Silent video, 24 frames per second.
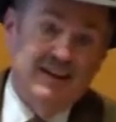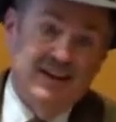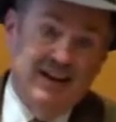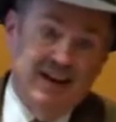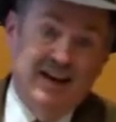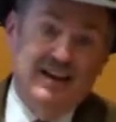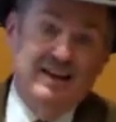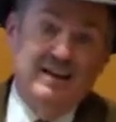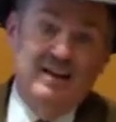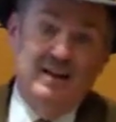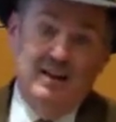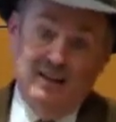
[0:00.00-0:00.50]

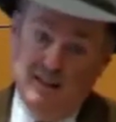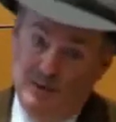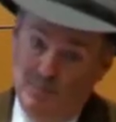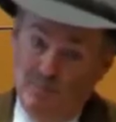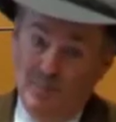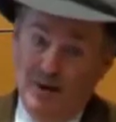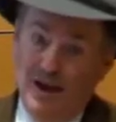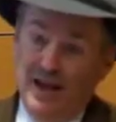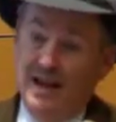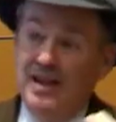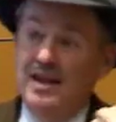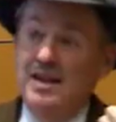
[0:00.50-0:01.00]
and the
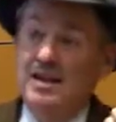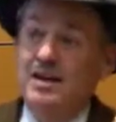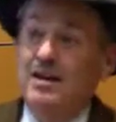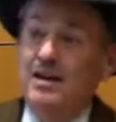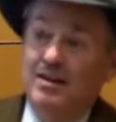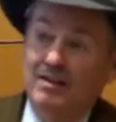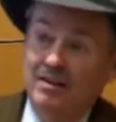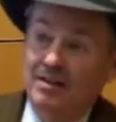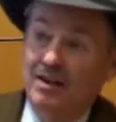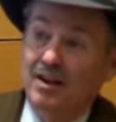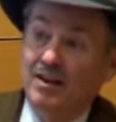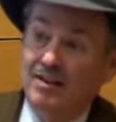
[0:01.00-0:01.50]
paying
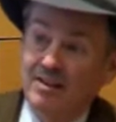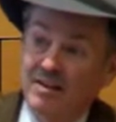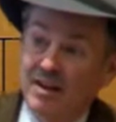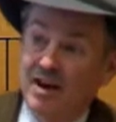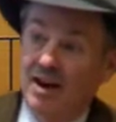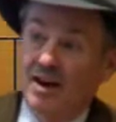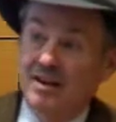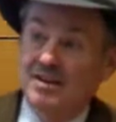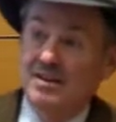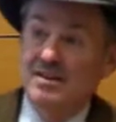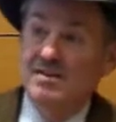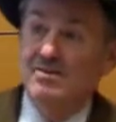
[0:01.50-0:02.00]

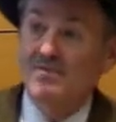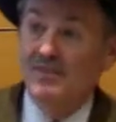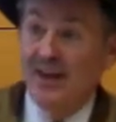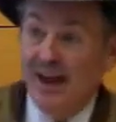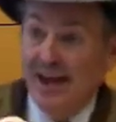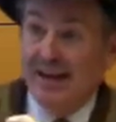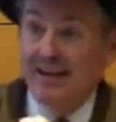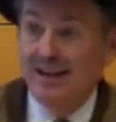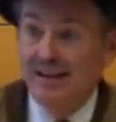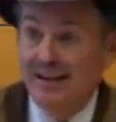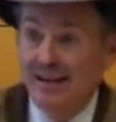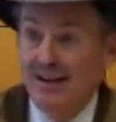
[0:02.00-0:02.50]
on the
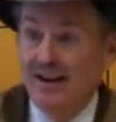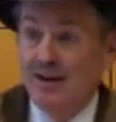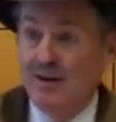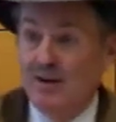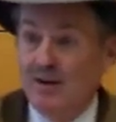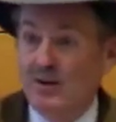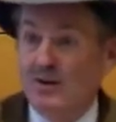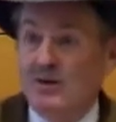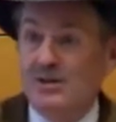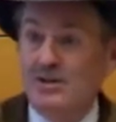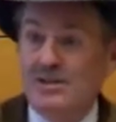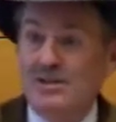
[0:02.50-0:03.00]
VAT
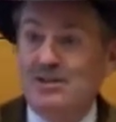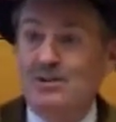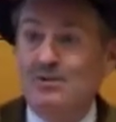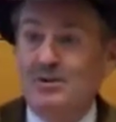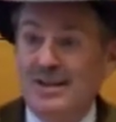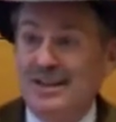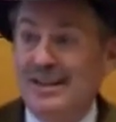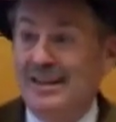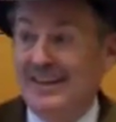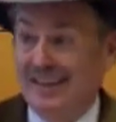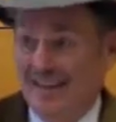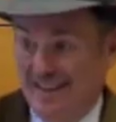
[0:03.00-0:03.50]
also
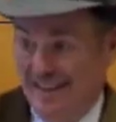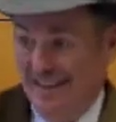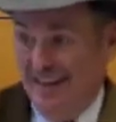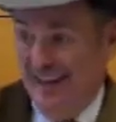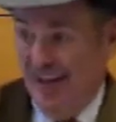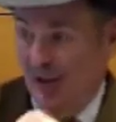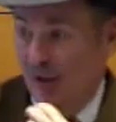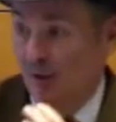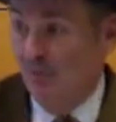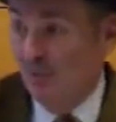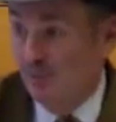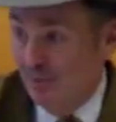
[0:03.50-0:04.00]
can
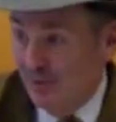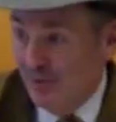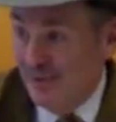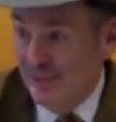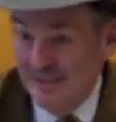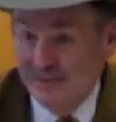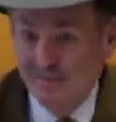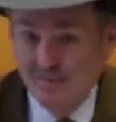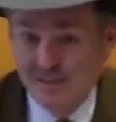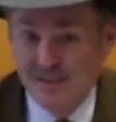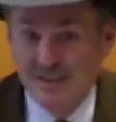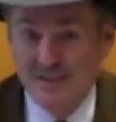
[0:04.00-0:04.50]
help
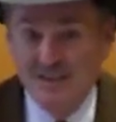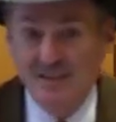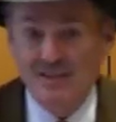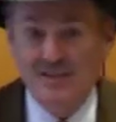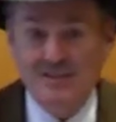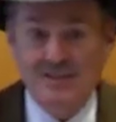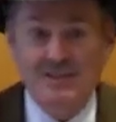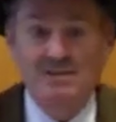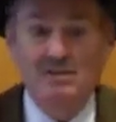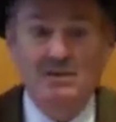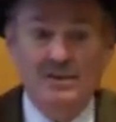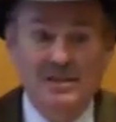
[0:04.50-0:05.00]
with
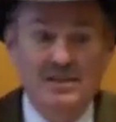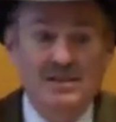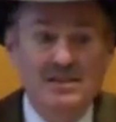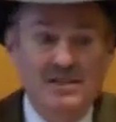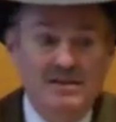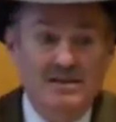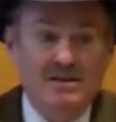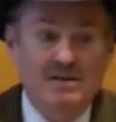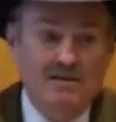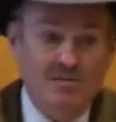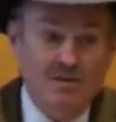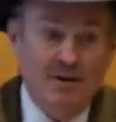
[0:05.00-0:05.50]

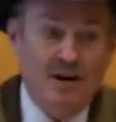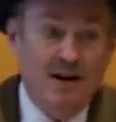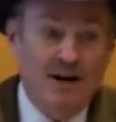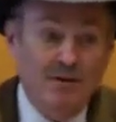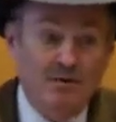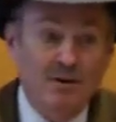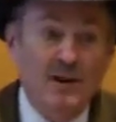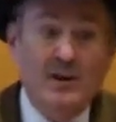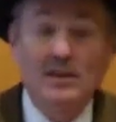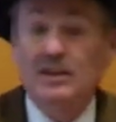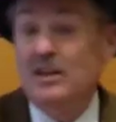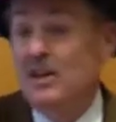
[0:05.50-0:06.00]
this
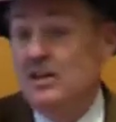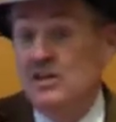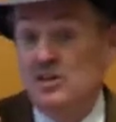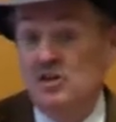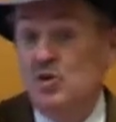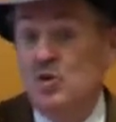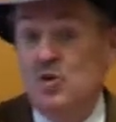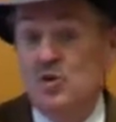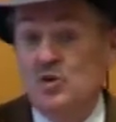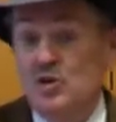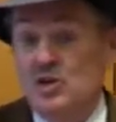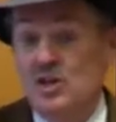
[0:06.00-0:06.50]
recovery. It does
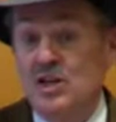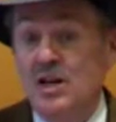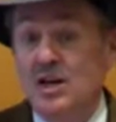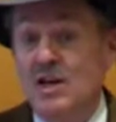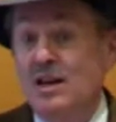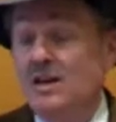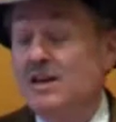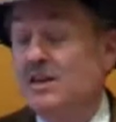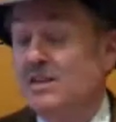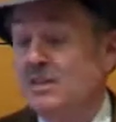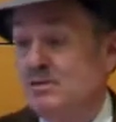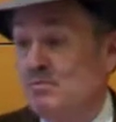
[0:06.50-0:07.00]
cause
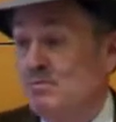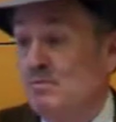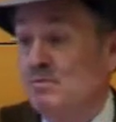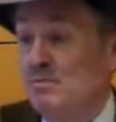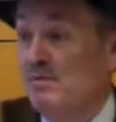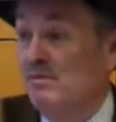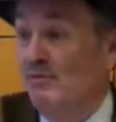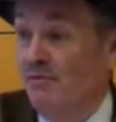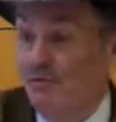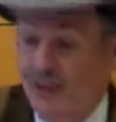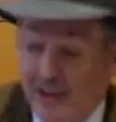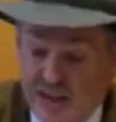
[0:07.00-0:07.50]
some
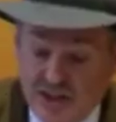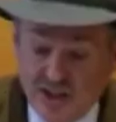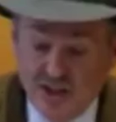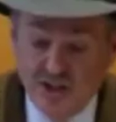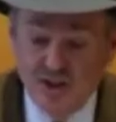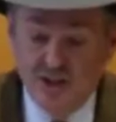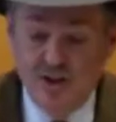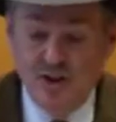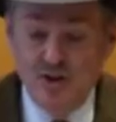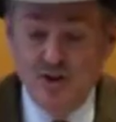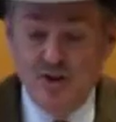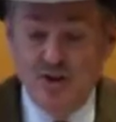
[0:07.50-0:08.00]

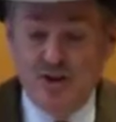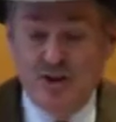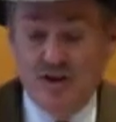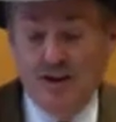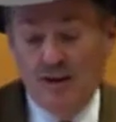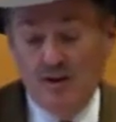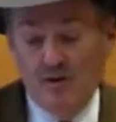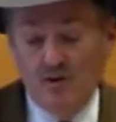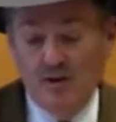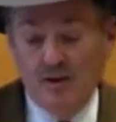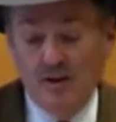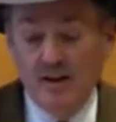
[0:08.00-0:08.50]
inflation in your
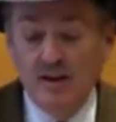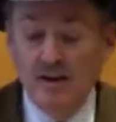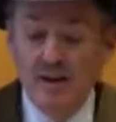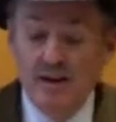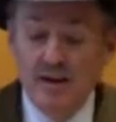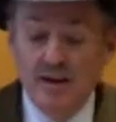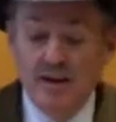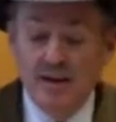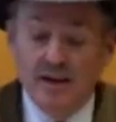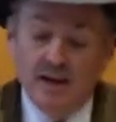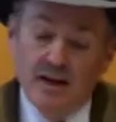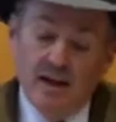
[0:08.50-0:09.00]
country.
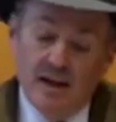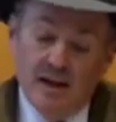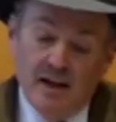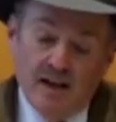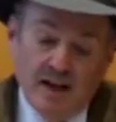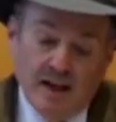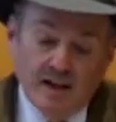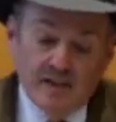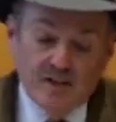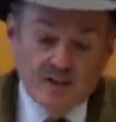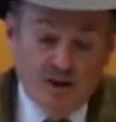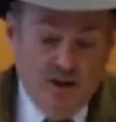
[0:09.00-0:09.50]

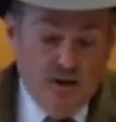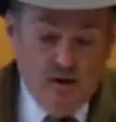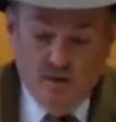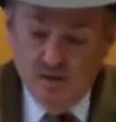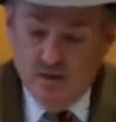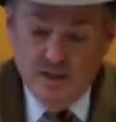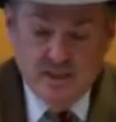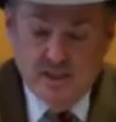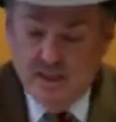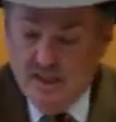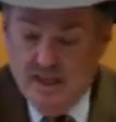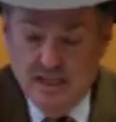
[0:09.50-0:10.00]
And so
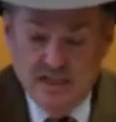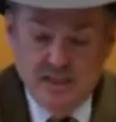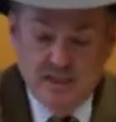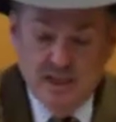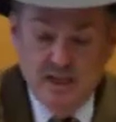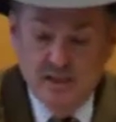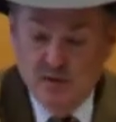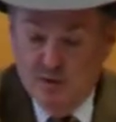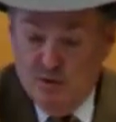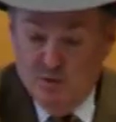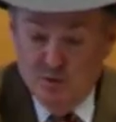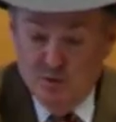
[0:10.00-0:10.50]
it's